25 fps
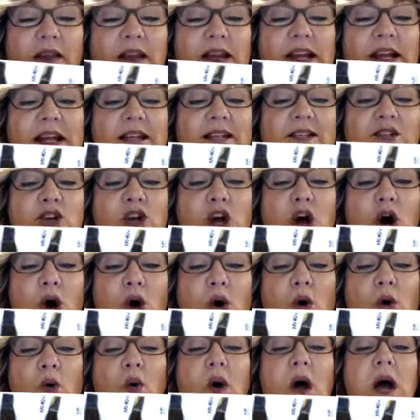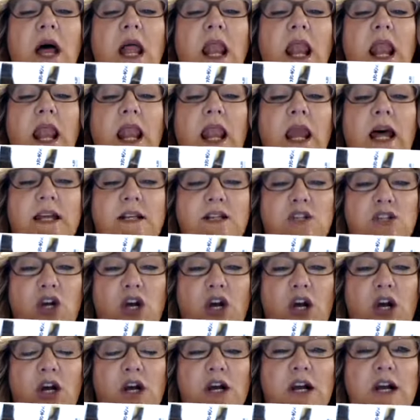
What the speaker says: It is no lighter.